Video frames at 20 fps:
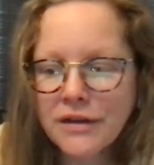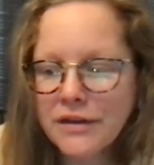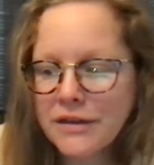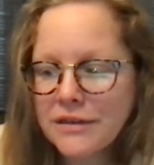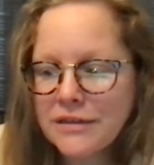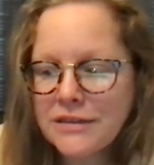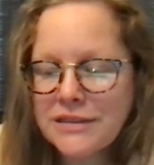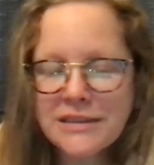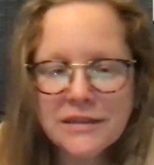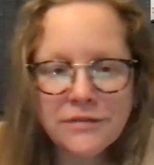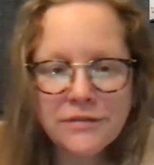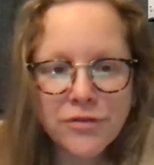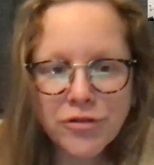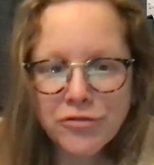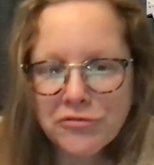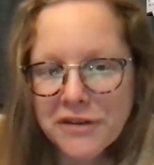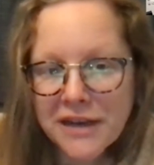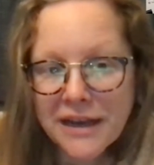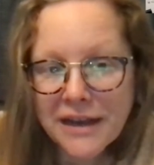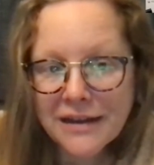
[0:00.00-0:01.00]
different
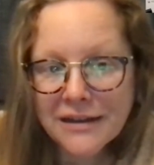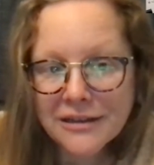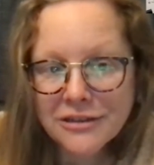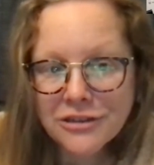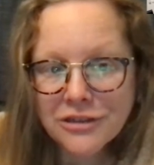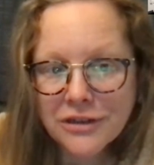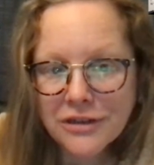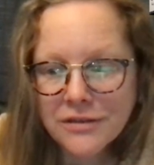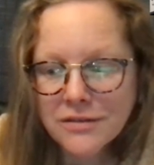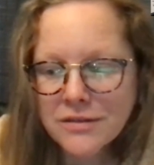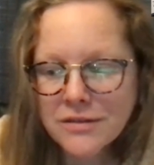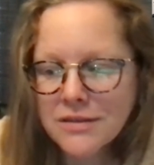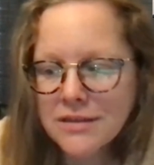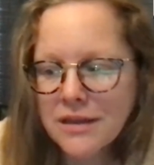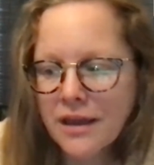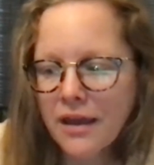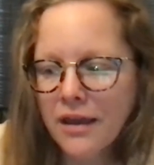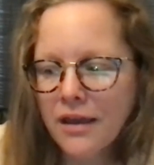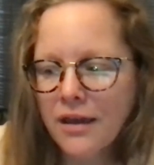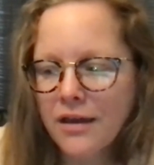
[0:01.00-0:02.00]
reactions
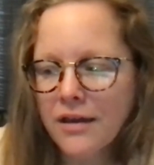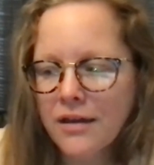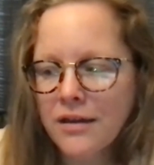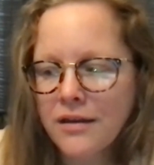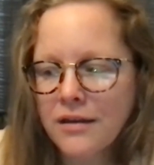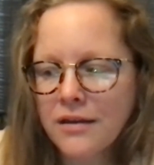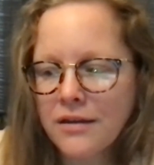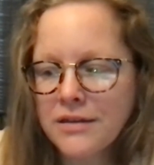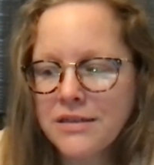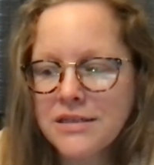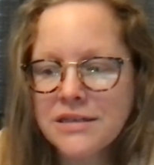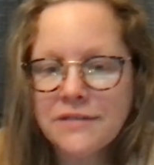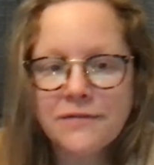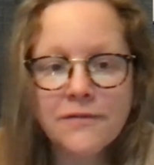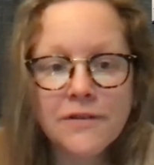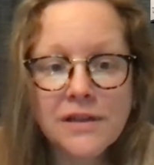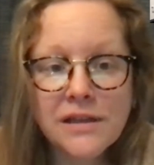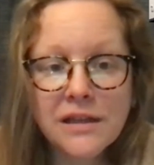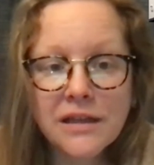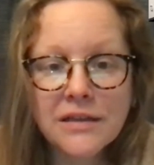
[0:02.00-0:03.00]
and
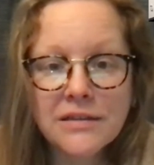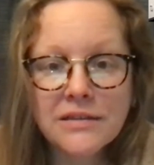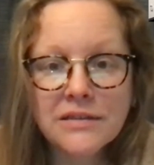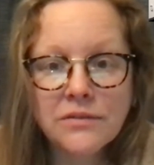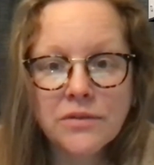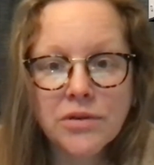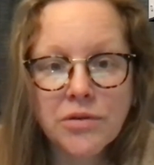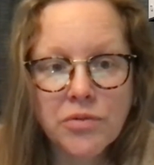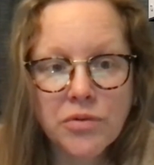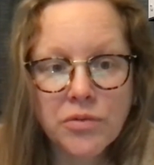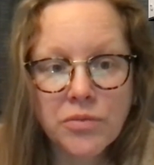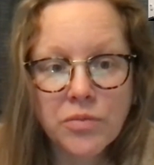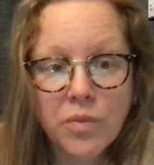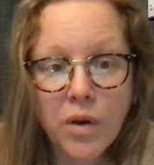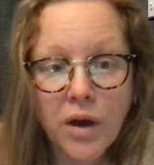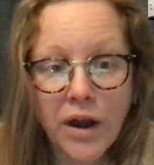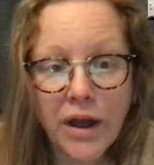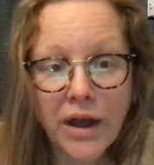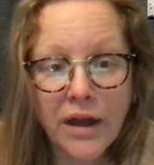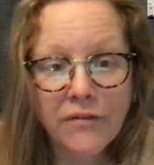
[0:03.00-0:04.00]
different things that we would want
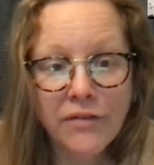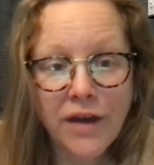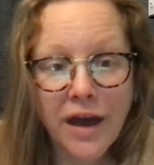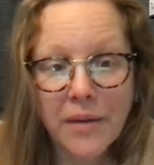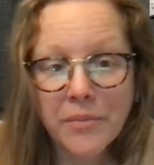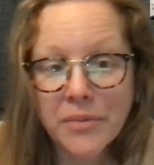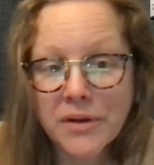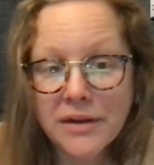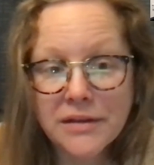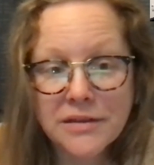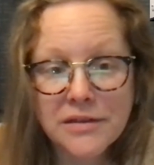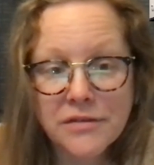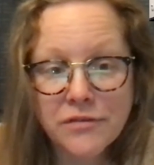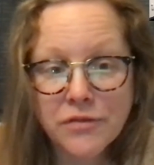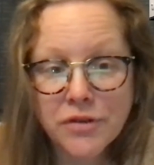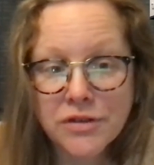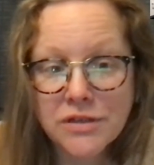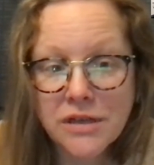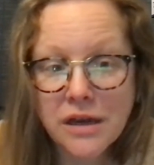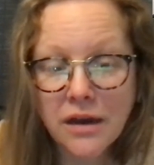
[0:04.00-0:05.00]
to have happen at
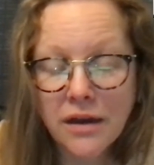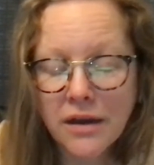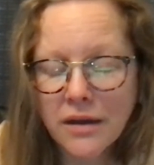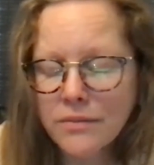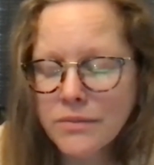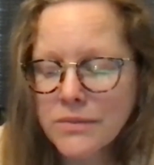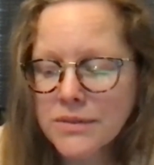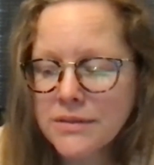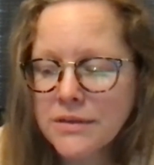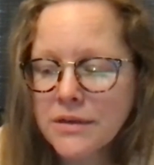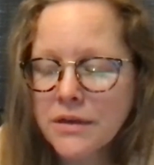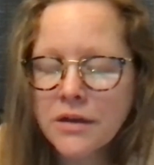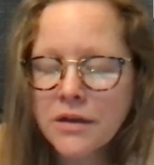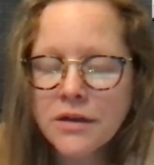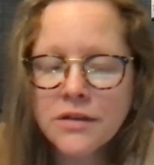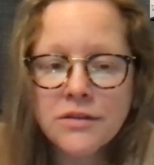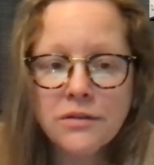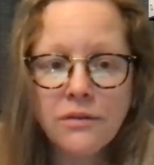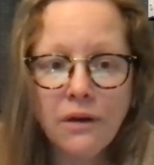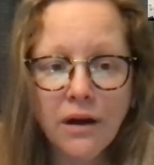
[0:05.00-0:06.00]
different times.
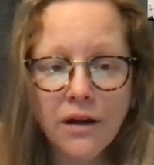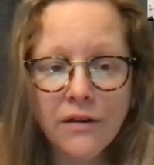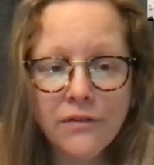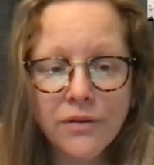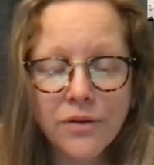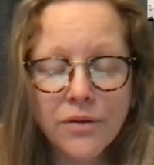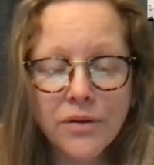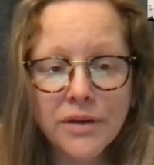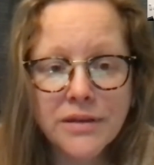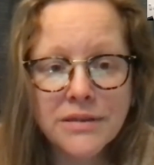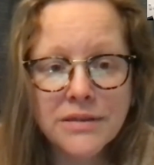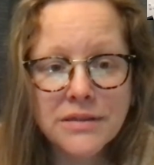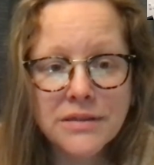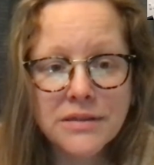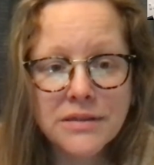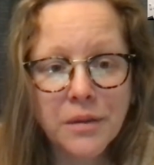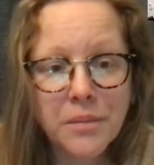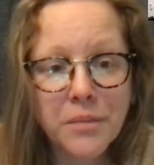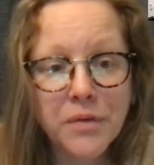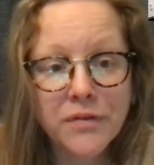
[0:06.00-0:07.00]
So our focus is
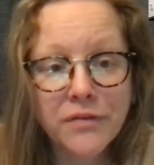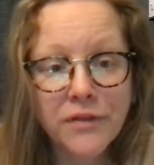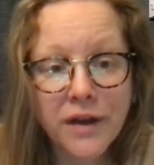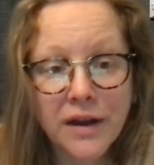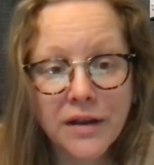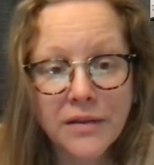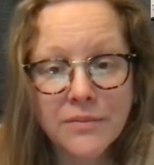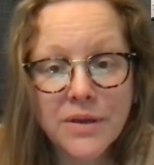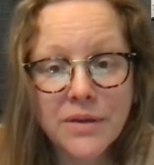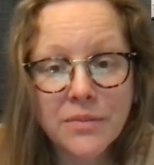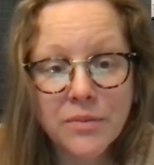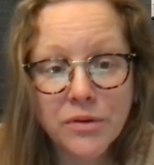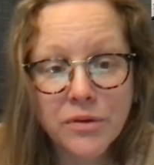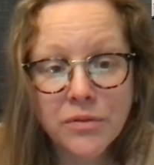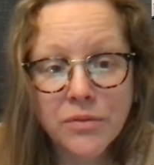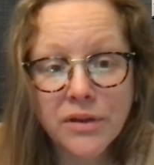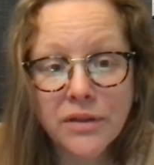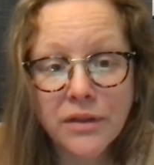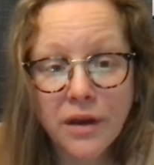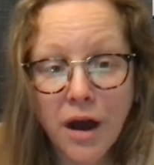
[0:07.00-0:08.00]
on providing people
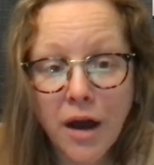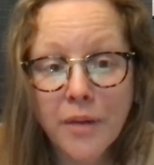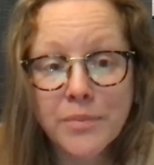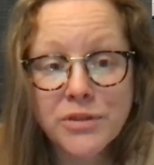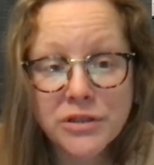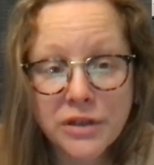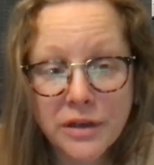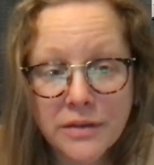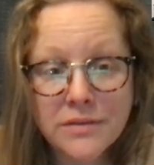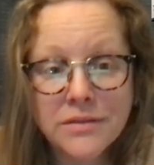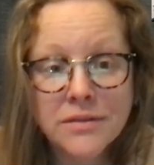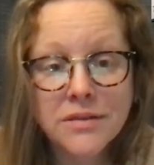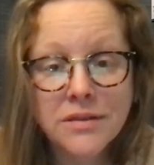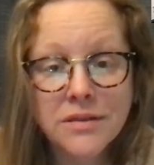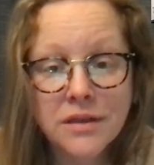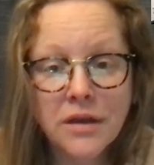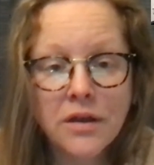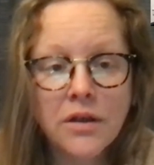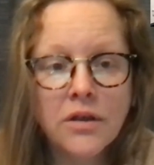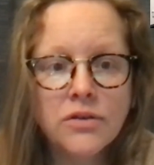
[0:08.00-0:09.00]
with options
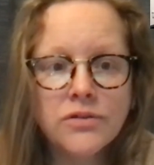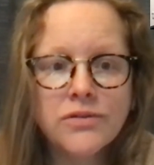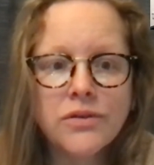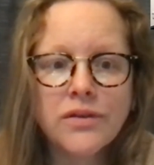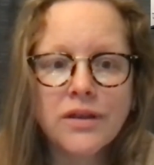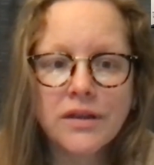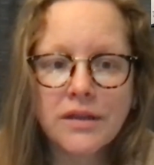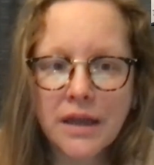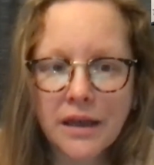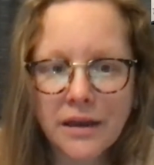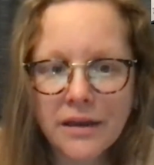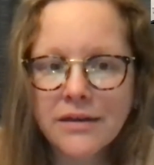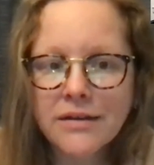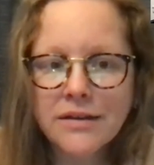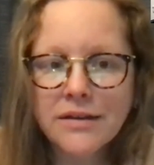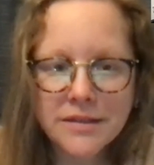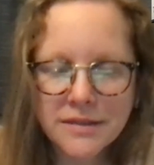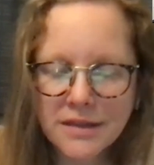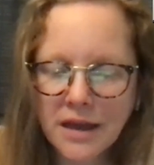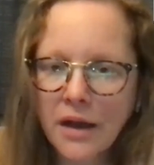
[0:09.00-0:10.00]
so that they can
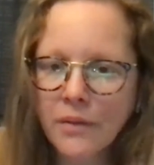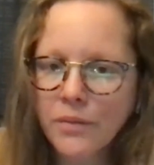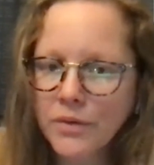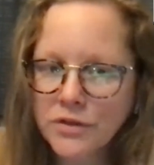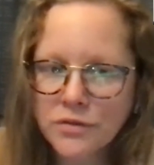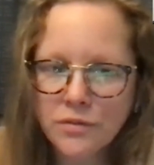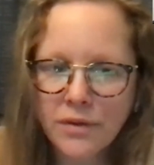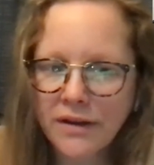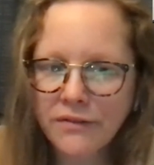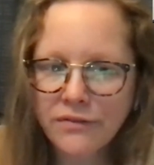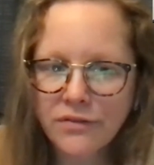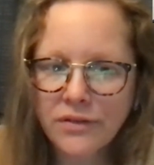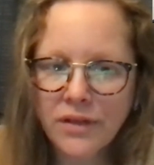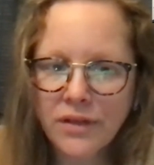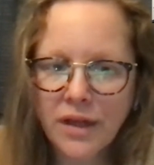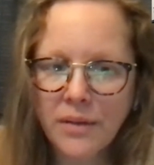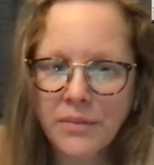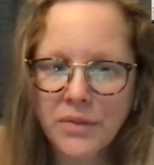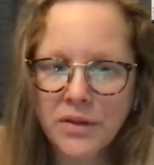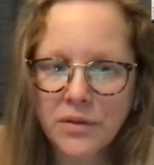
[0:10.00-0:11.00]
decide what's right for
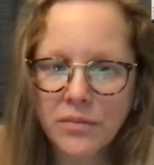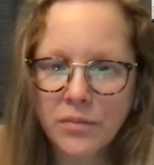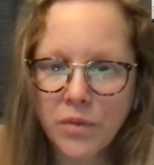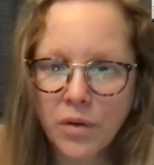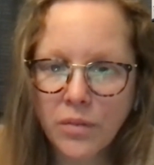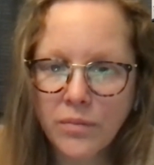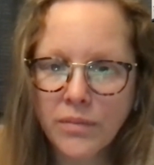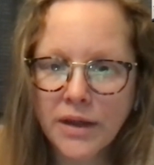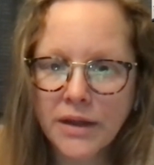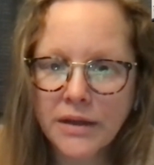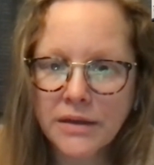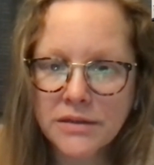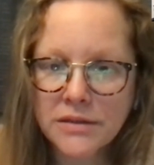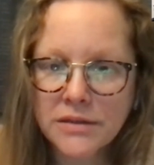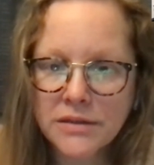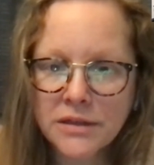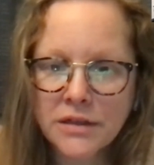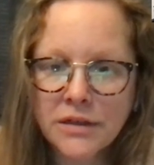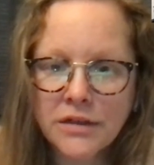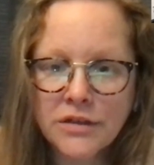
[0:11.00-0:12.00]
them in the moment.
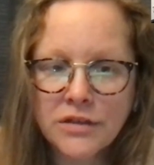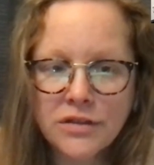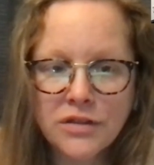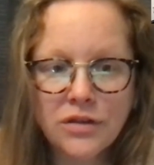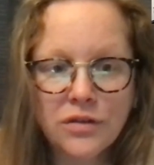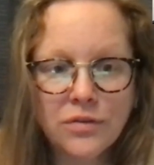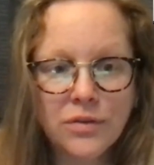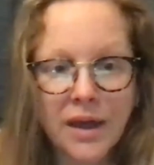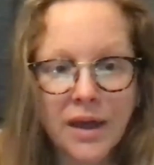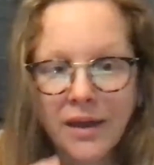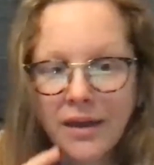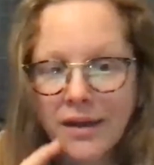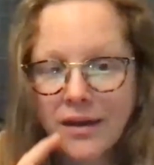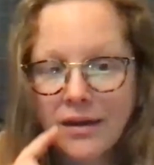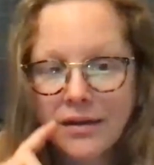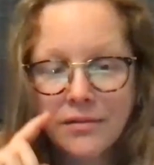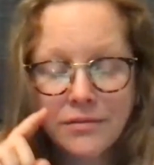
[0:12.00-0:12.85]
So you can